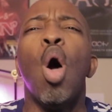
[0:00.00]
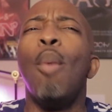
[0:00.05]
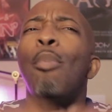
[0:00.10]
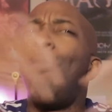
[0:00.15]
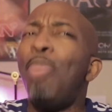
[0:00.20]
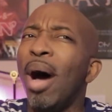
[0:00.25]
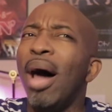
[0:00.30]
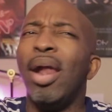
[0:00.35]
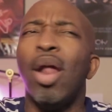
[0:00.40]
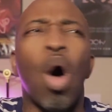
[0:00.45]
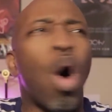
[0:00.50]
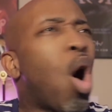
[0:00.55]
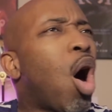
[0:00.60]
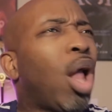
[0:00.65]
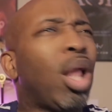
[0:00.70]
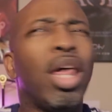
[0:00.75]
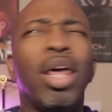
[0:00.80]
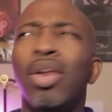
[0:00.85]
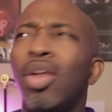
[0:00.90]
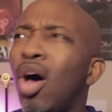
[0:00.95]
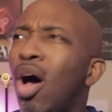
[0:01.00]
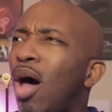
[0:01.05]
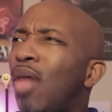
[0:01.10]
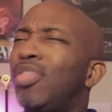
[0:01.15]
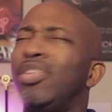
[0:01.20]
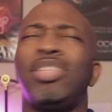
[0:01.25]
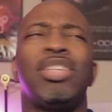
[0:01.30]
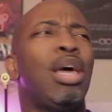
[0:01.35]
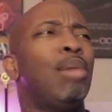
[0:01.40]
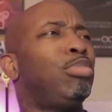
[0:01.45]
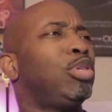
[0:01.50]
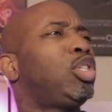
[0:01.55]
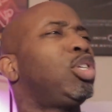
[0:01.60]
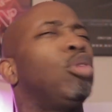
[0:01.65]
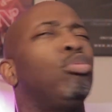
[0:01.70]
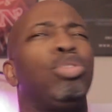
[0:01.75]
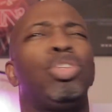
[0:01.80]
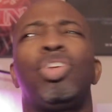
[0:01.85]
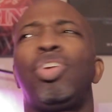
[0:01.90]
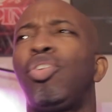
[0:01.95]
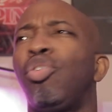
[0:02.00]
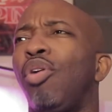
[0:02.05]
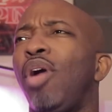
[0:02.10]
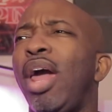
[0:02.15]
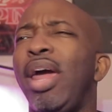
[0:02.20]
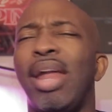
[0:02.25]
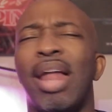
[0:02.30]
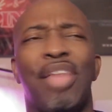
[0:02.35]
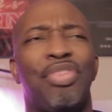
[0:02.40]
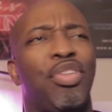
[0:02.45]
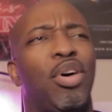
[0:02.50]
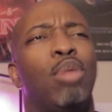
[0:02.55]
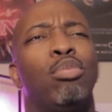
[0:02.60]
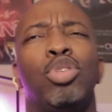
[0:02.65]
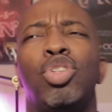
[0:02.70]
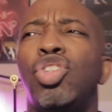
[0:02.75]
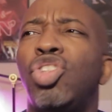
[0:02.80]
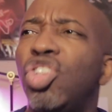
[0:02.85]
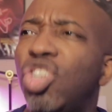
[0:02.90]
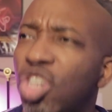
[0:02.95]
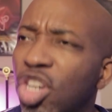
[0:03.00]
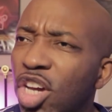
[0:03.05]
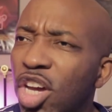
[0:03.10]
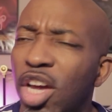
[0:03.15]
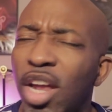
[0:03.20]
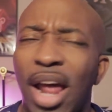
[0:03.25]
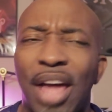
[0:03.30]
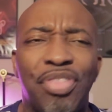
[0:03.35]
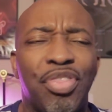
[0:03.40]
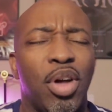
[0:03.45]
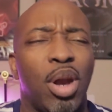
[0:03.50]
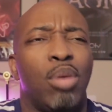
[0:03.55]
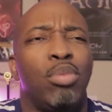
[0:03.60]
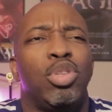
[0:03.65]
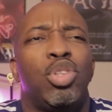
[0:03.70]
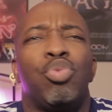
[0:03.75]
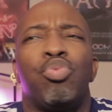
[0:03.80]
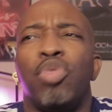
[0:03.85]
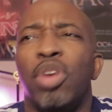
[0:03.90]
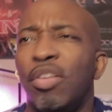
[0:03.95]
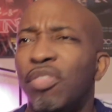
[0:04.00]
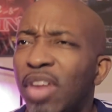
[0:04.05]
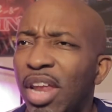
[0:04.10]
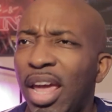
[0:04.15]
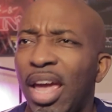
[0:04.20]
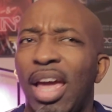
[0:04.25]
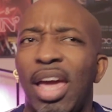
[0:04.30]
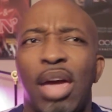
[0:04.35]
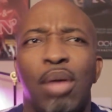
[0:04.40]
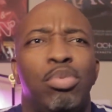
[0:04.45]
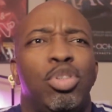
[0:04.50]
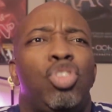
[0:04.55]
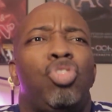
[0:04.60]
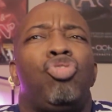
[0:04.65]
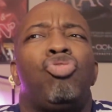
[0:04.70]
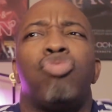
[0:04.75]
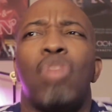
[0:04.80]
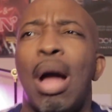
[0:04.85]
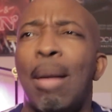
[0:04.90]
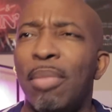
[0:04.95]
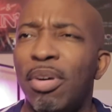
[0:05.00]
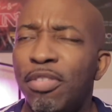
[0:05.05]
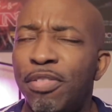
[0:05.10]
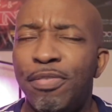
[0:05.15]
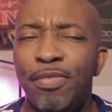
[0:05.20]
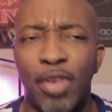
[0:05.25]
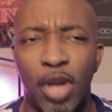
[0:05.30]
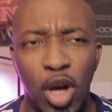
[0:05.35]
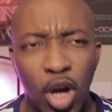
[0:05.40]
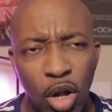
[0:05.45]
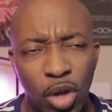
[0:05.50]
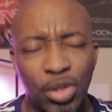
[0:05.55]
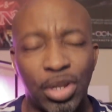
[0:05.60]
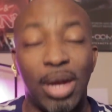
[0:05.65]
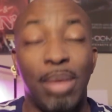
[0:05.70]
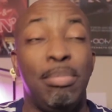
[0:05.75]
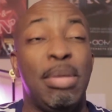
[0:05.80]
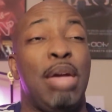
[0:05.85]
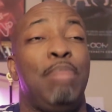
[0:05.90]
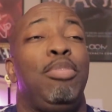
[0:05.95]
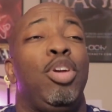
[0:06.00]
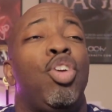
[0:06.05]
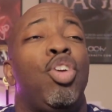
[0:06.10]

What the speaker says: But all in all, this episode was great. I thought it was good. I thought it was riveting. It was drama filled. It made me